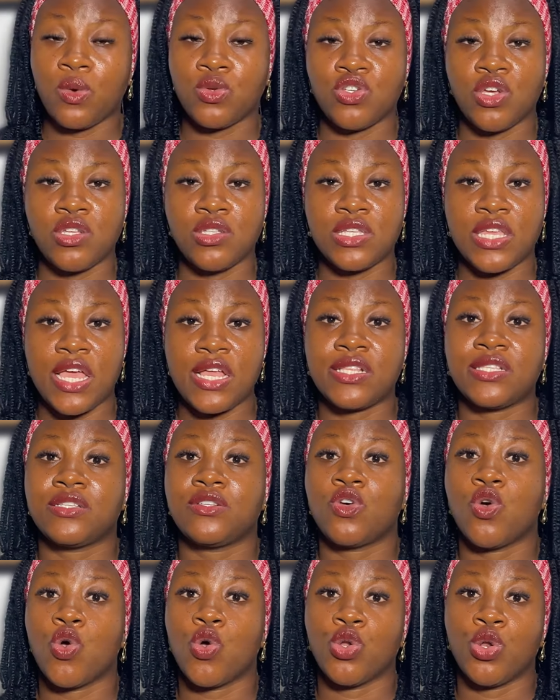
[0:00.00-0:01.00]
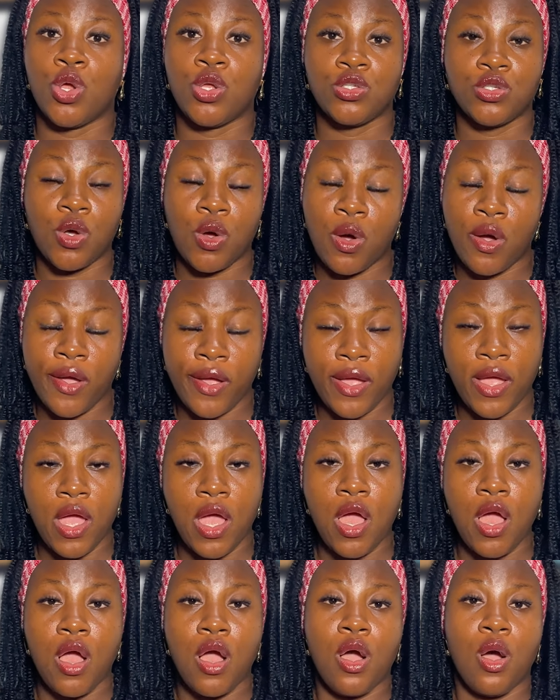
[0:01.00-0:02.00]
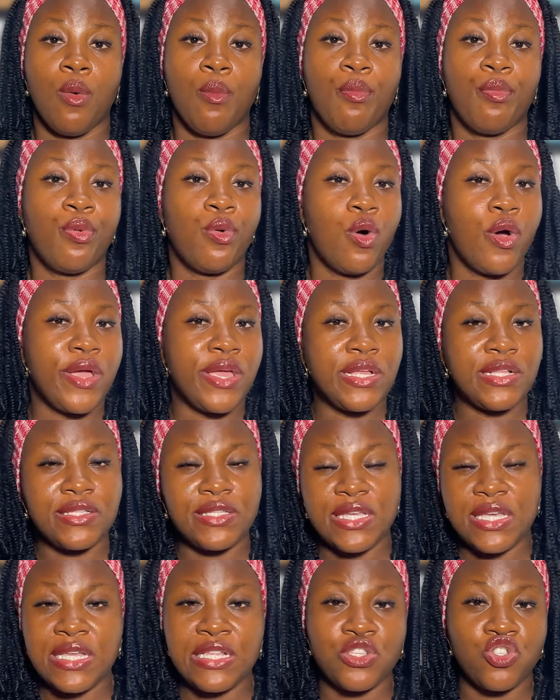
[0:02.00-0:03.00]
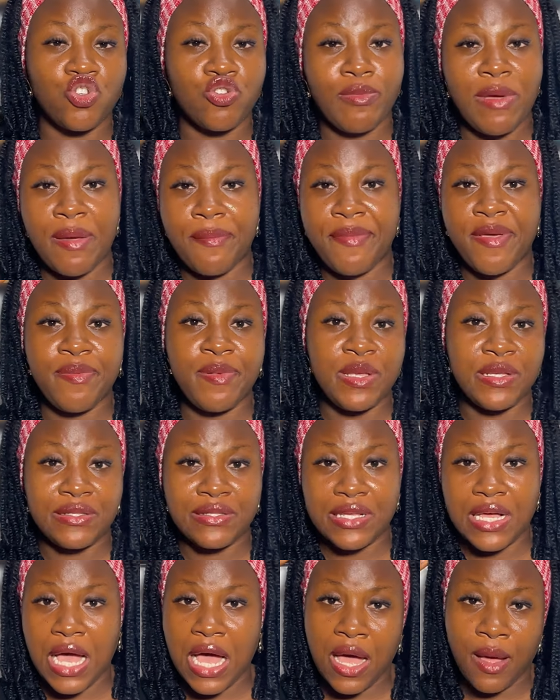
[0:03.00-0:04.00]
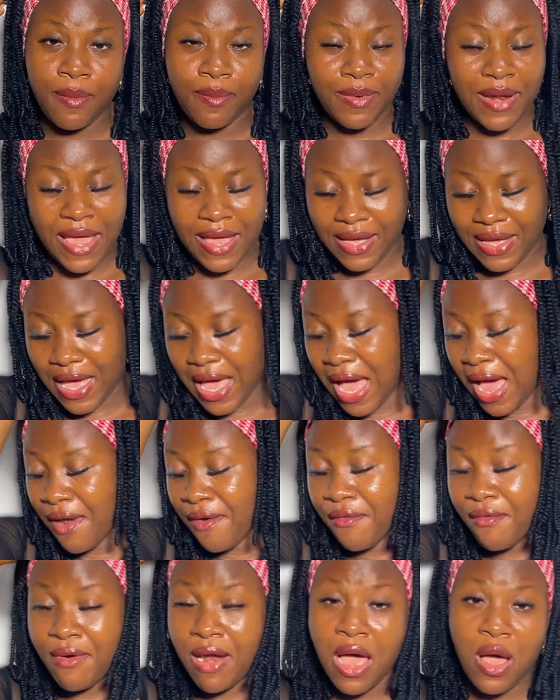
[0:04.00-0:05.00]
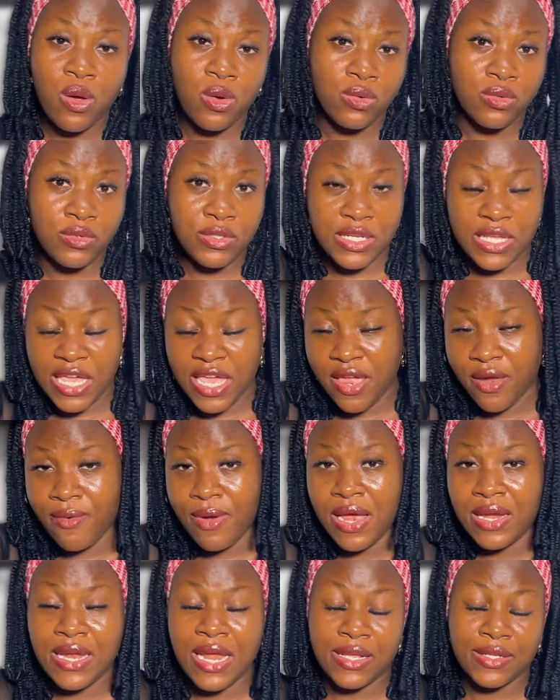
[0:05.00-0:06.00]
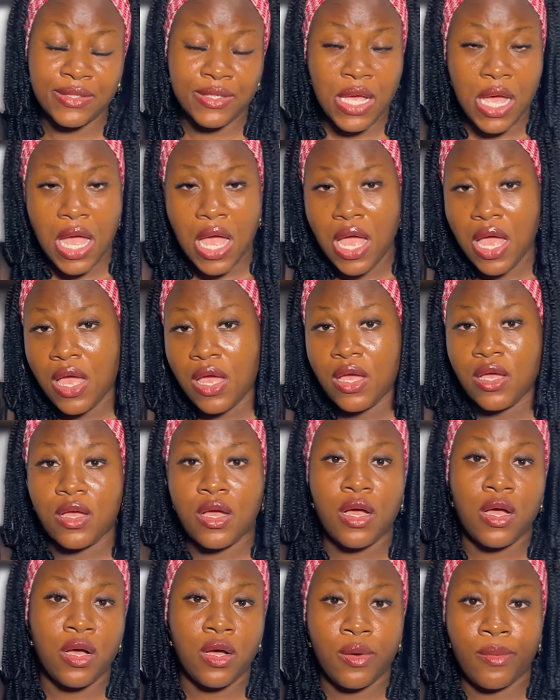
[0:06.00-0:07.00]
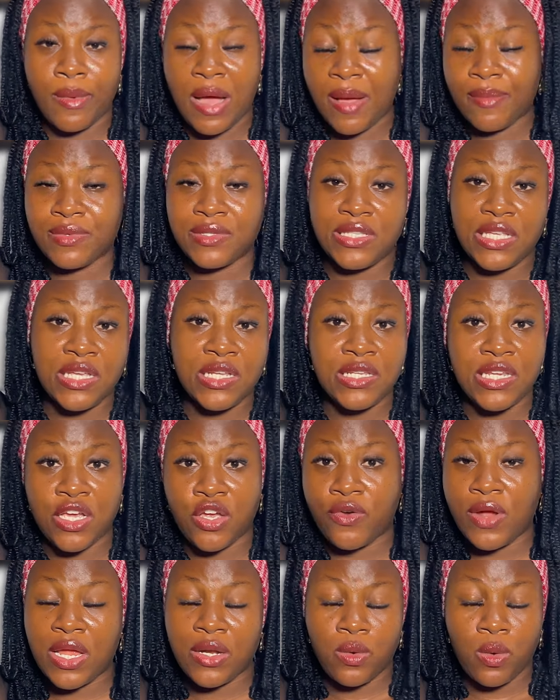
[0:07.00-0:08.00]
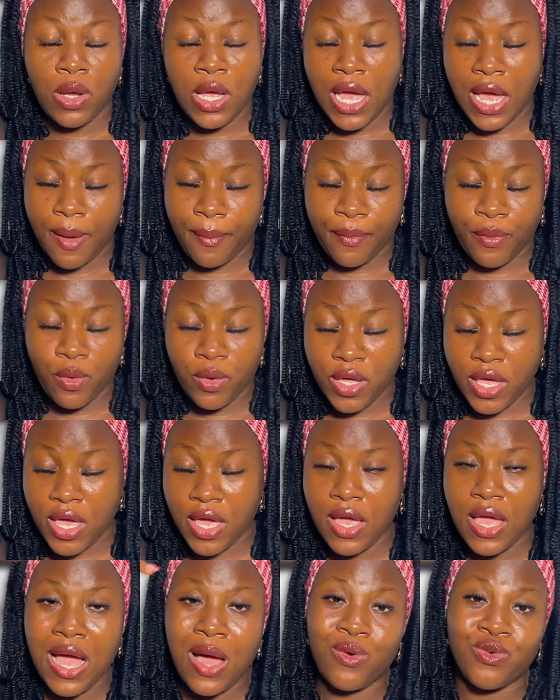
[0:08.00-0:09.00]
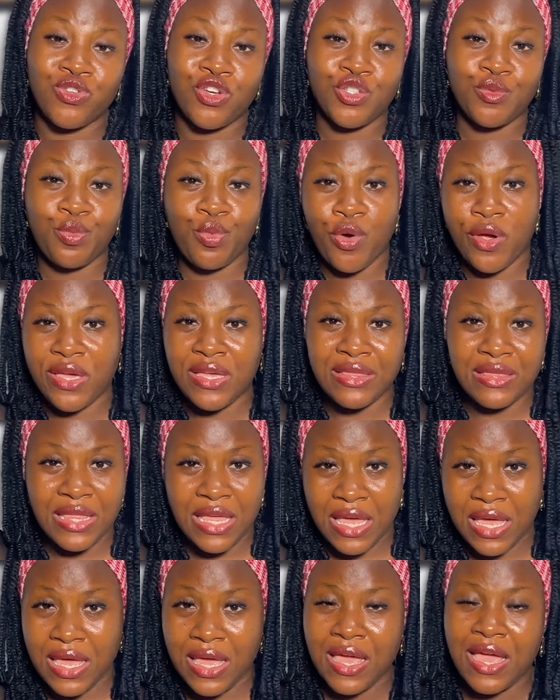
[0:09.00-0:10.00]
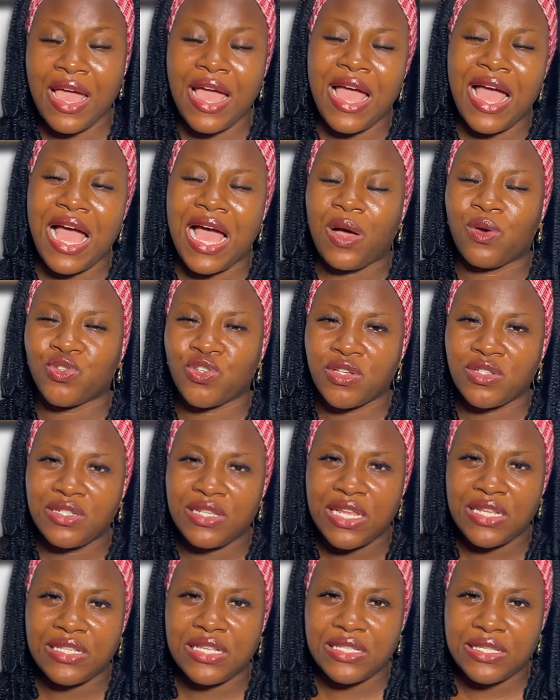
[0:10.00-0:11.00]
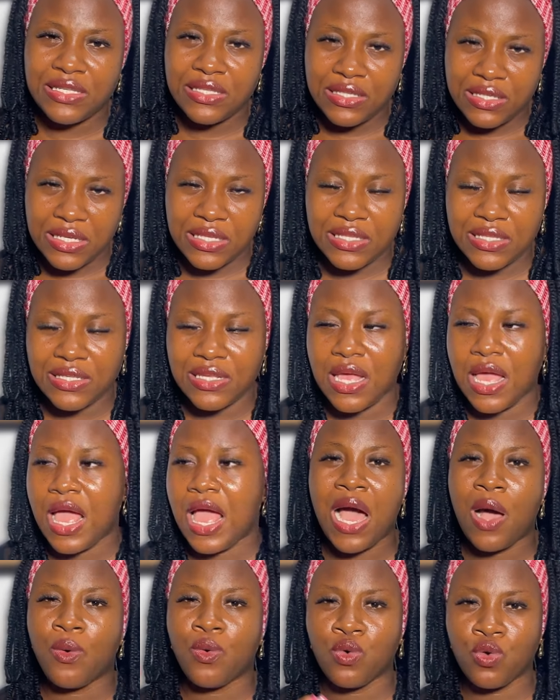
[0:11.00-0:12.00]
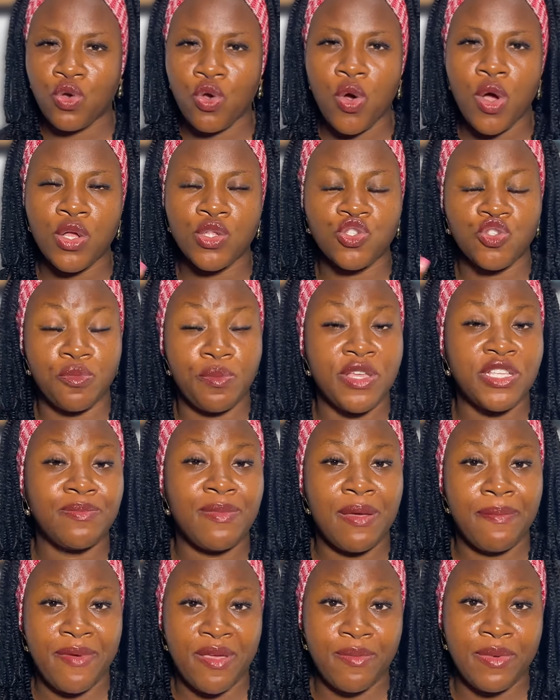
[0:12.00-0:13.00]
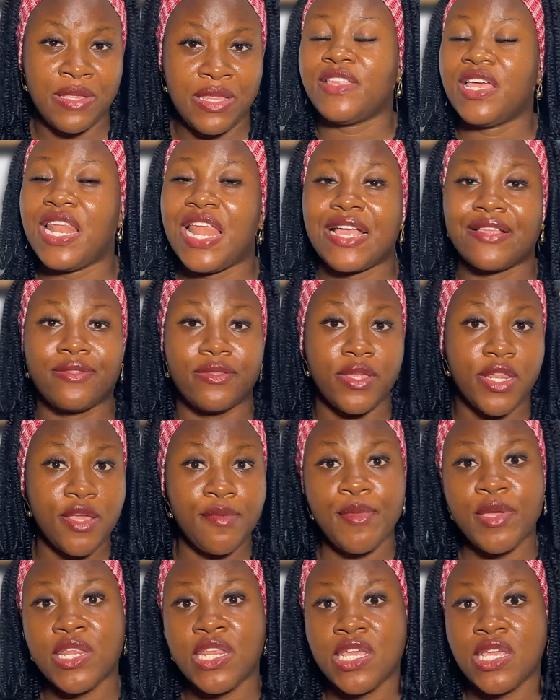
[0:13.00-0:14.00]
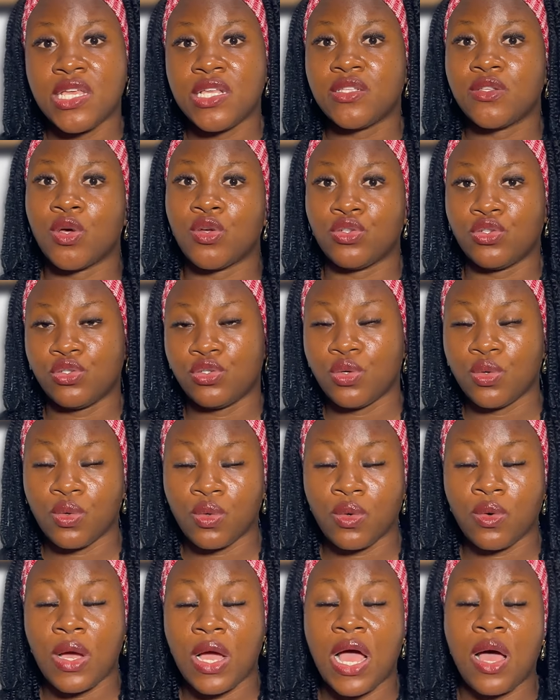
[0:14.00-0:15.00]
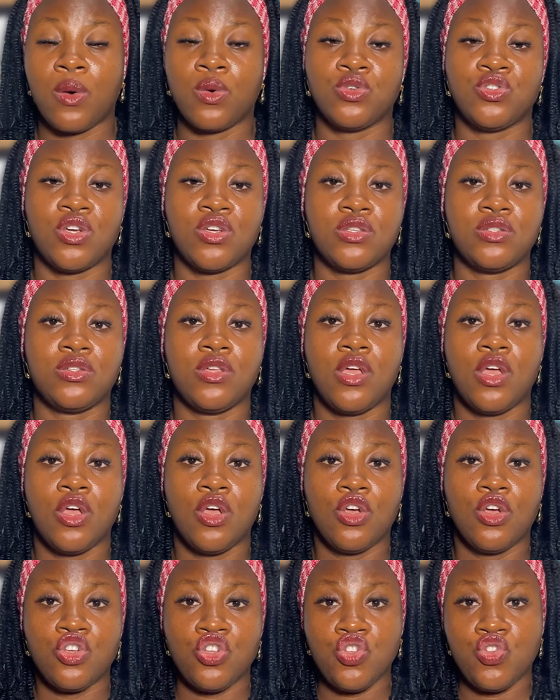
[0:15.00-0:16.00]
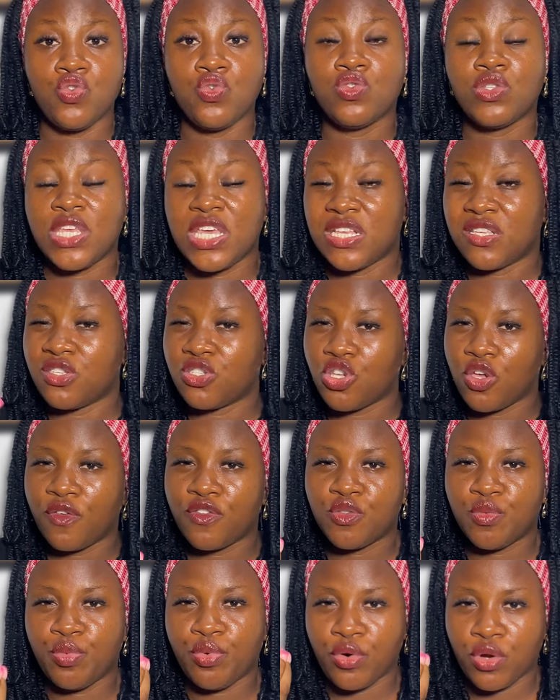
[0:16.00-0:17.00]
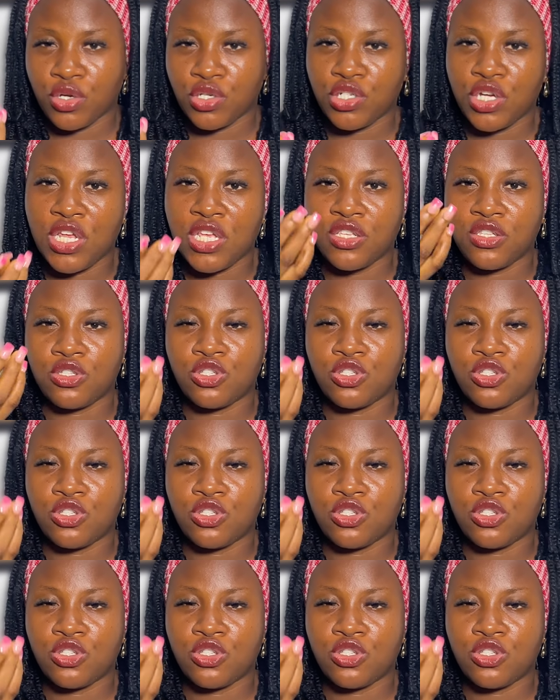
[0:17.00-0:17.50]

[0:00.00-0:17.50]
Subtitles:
I will just get coconut oil, pour it into my baby's scalp, like around the area that I'm seeing the cradle cap. Okay, I'll just pour it there. I'll just let it sit. I will go on to bathe my baby. After like 3 minutes or so, I will just use a soft brush,